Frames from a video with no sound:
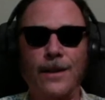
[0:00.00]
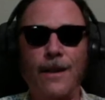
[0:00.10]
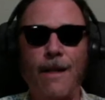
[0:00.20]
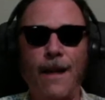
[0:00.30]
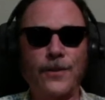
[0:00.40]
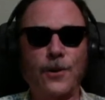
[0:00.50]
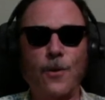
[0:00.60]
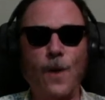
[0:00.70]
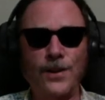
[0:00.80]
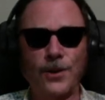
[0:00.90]
And so
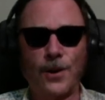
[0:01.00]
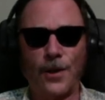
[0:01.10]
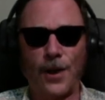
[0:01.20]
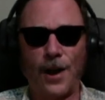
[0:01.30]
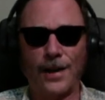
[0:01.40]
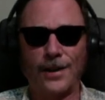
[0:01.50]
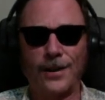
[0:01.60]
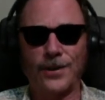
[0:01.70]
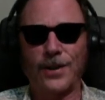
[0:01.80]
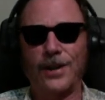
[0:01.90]
what's orthogonal
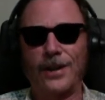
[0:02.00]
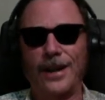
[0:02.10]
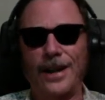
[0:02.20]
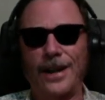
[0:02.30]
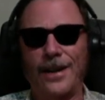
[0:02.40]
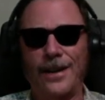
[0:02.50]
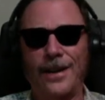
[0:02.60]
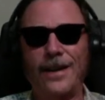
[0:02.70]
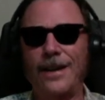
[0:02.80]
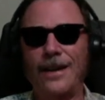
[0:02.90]
to the linear,
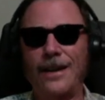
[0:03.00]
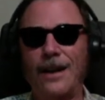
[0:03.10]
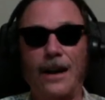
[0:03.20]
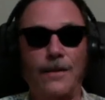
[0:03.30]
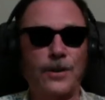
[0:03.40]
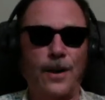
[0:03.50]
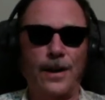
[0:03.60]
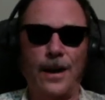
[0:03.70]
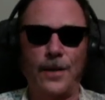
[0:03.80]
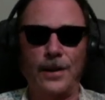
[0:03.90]
I'm sorry,
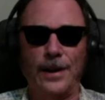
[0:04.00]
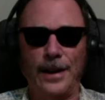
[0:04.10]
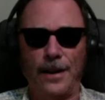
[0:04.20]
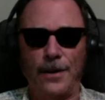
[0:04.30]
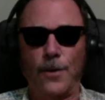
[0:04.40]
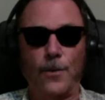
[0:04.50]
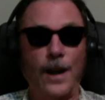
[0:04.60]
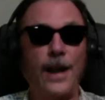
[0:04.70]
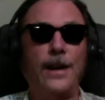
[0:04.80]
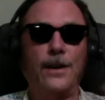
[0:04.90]
not the linear, the
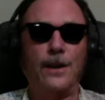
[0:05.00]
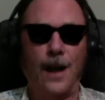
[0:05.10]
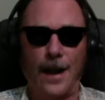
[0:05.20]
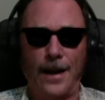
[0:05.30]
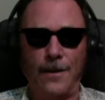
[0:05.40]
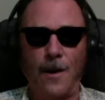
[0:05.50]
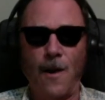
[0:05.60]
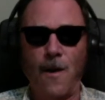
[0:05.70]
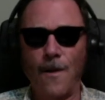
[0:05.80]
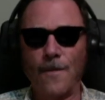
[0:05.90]
radial line?
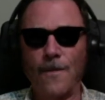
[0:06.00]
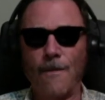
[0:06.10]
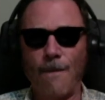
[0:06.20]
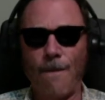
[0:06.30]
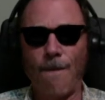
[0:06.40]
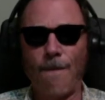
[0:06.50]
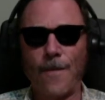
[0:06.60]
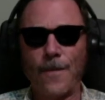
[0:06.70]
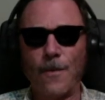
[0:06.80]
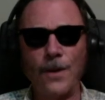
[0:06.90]

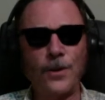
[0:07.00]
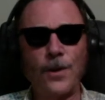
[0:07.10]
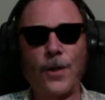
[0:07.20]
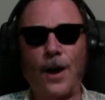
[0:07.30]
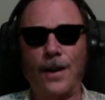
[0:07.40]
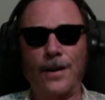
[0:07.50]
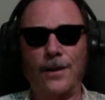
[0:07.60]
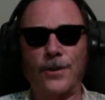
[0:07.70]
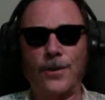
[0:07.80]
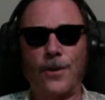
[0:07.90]
What's orthogonal
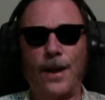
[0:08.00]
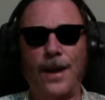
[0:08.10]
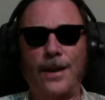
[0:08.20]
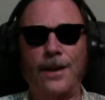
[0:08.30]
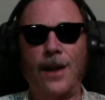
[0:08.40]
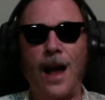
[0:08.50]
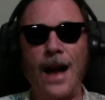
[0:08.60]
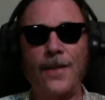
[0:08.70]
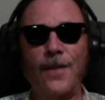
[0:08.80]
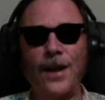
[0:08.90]
to the radial
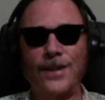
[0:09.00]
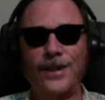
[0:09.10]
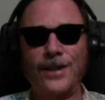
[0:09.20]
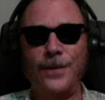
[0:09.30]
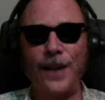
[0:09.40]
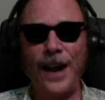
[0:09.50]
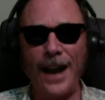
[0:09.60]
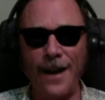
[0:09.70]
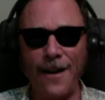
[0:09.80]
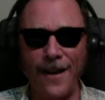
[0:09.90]
line? The
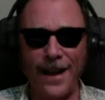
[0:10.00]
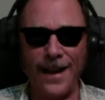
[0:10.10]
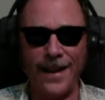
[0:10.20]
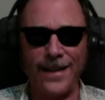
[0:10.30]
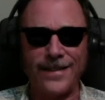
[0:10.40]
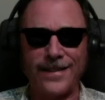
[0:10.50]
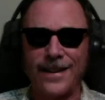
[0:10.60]
sphere is!